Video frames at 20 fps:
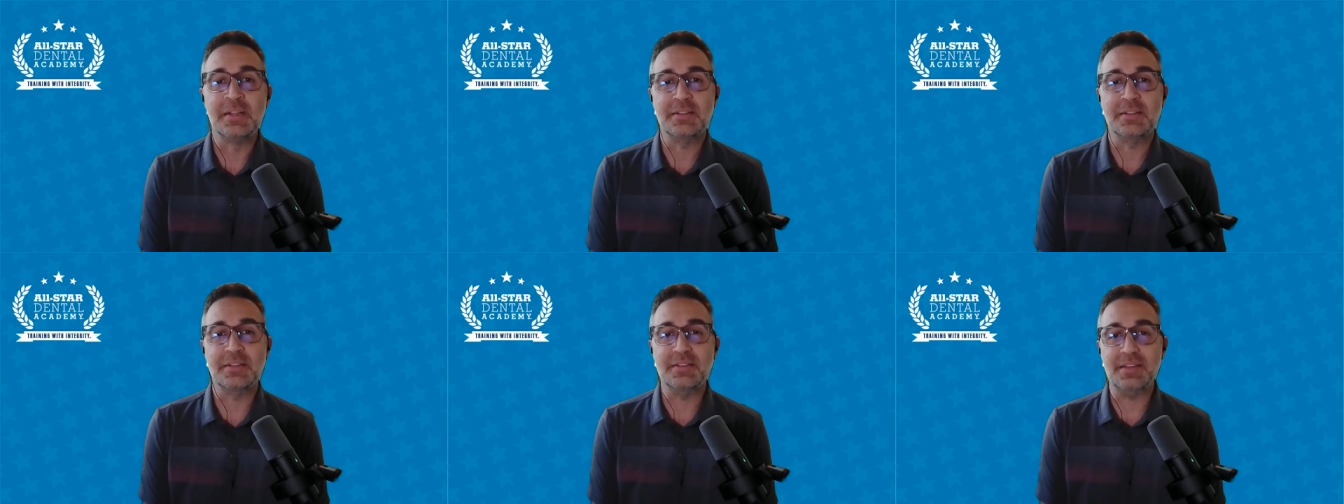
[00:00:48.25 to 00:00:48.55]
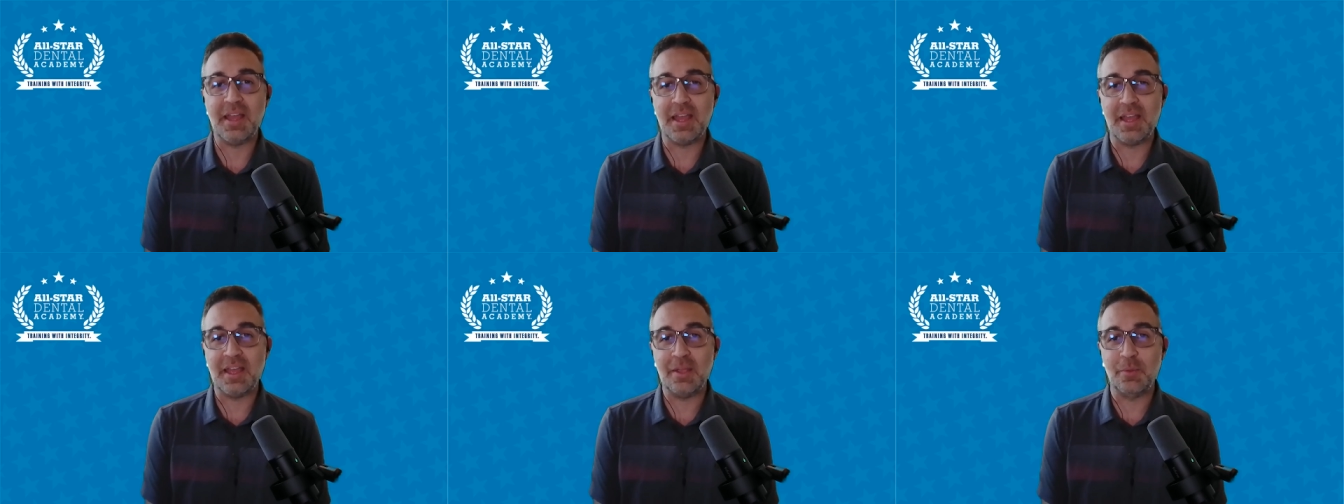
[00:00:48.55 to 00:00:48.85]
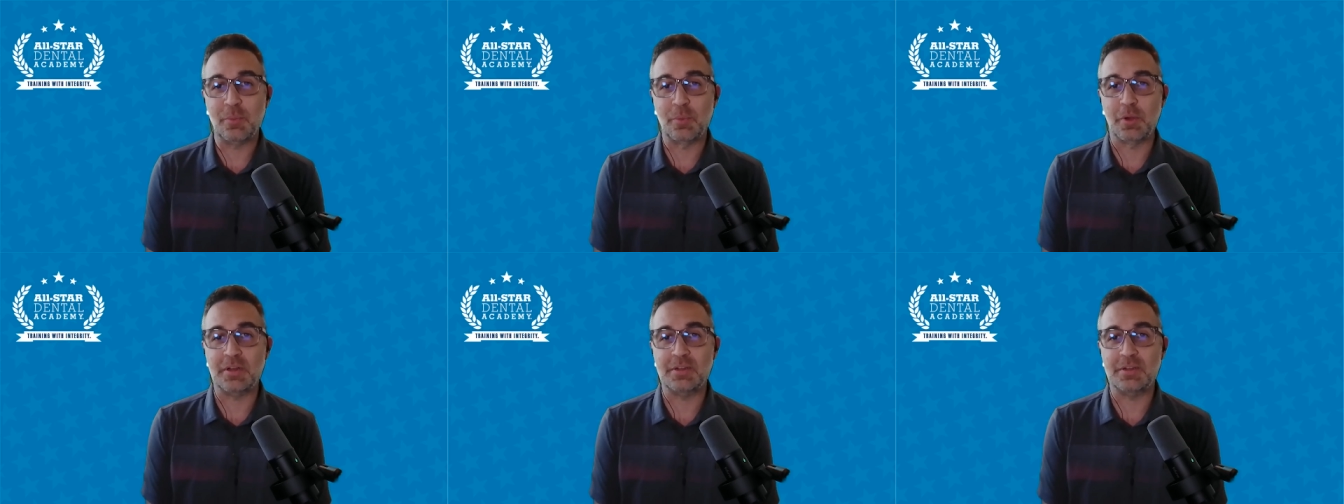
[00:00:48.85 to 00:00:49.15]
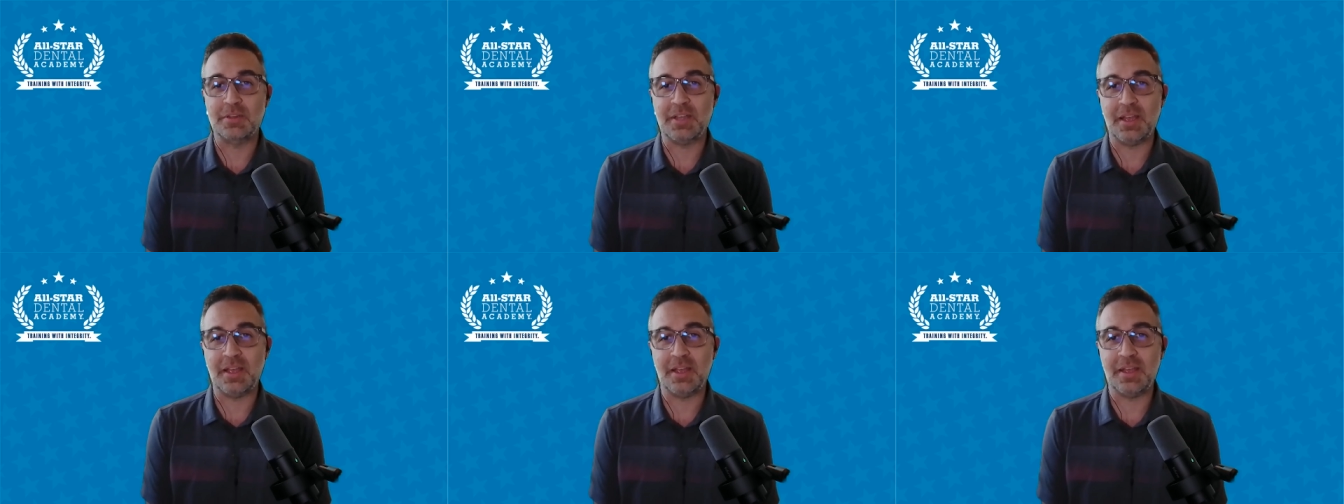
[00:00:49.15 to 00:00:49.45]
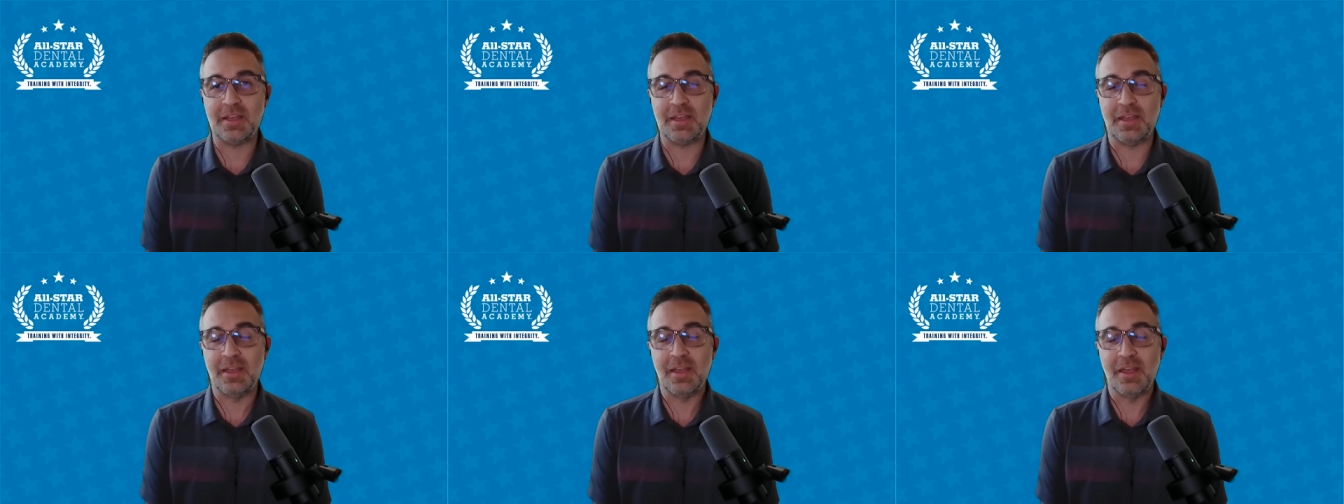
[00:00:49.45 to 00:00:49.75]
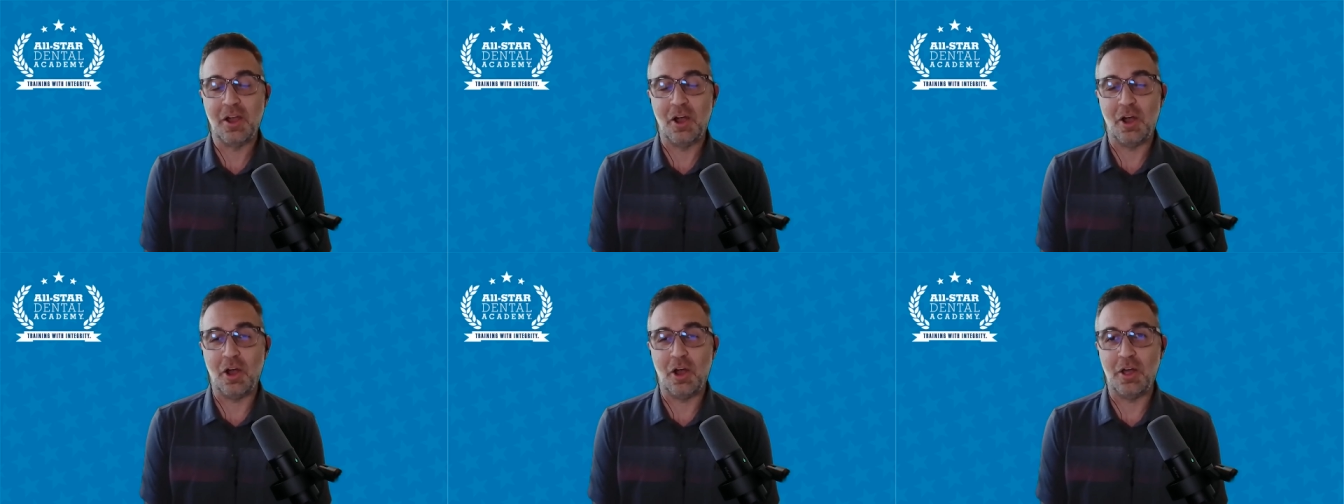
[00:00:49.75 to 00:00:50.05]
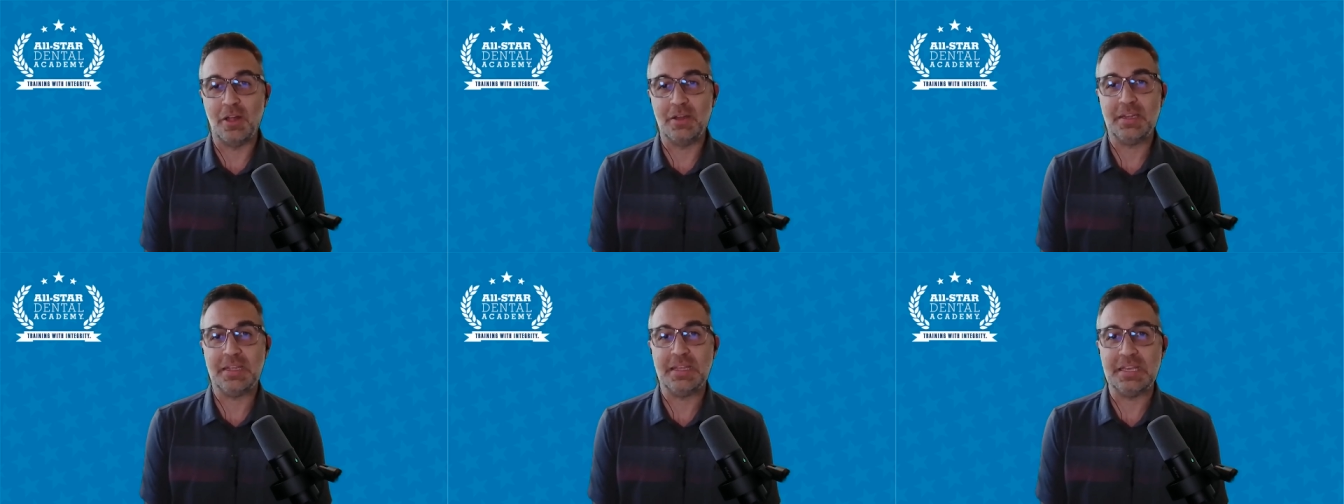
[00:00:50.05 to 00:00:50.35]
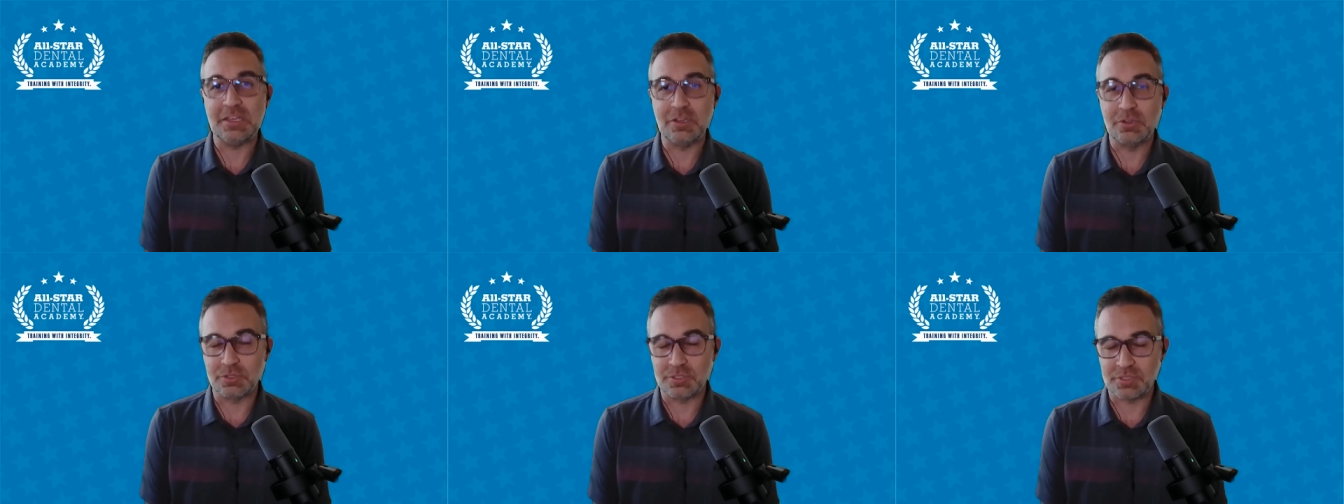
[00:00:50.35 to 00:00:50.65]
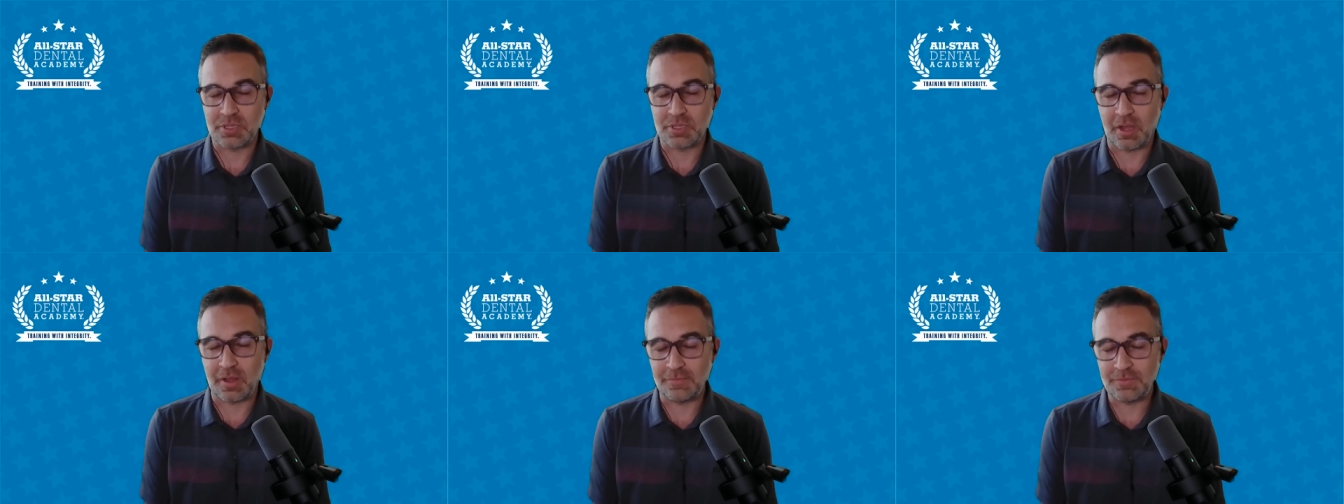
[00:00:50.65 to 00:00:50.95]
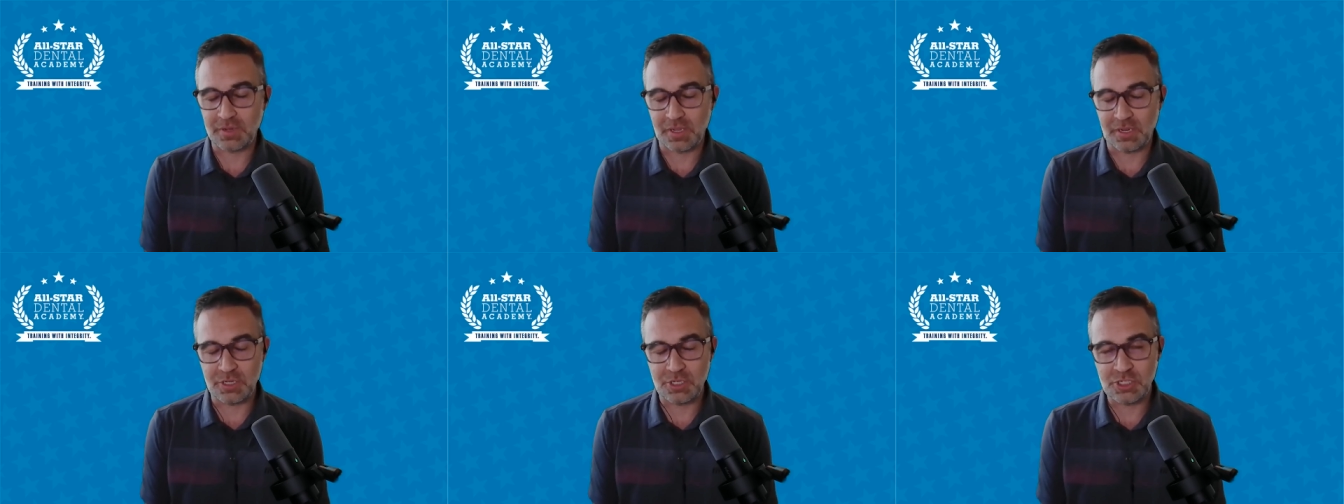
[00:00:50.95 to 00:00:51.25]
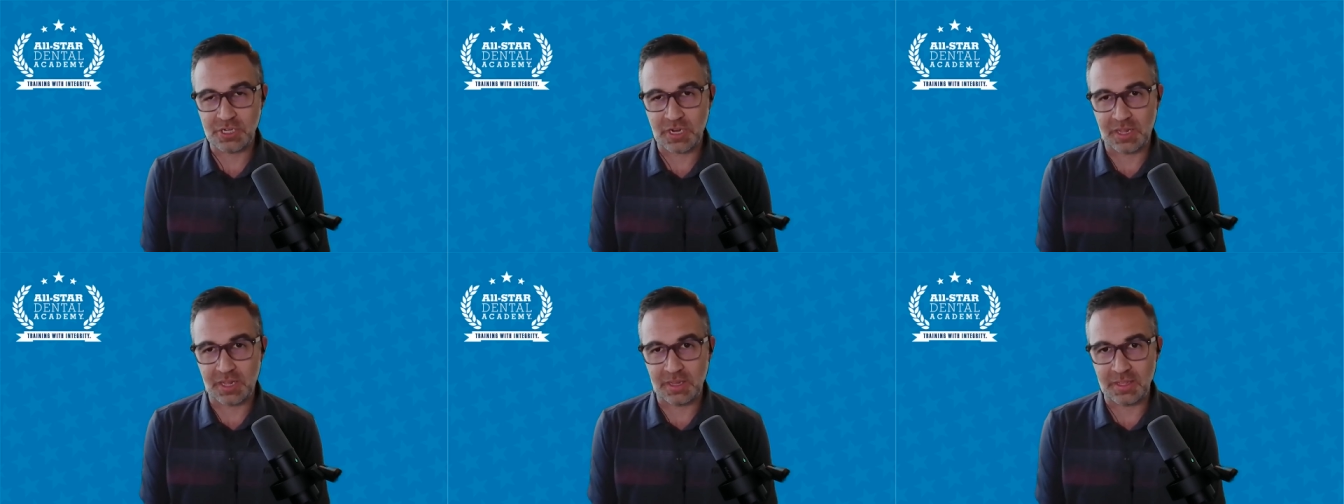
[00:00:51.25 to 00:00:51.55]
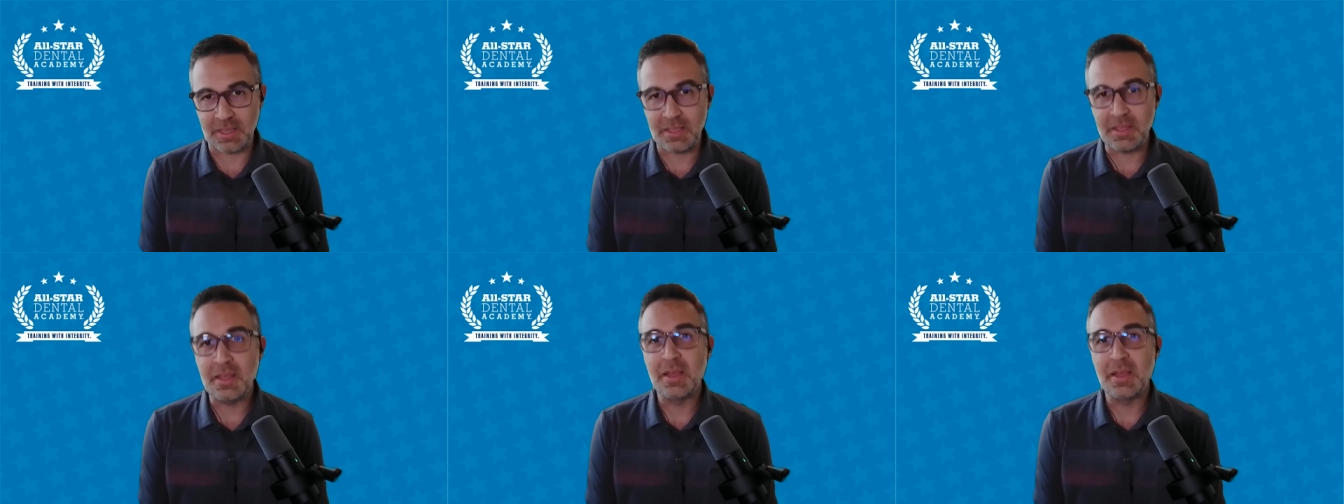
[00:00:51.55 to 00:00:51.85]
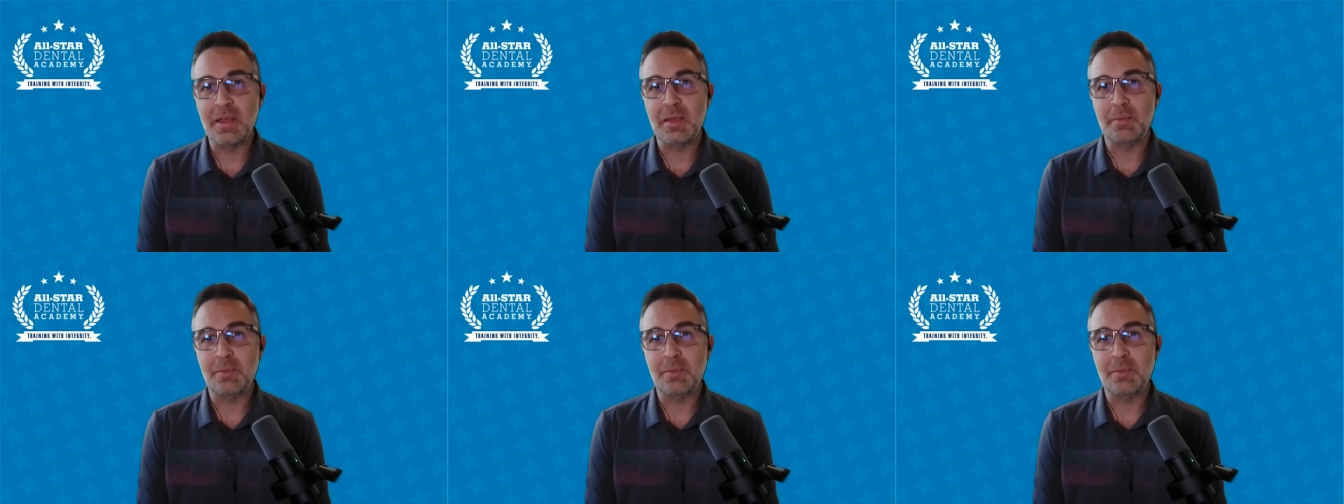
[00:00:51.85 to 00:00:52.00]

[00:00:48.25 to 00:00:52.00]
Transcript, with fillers: Today we're going to take on EagleSoft and Shelly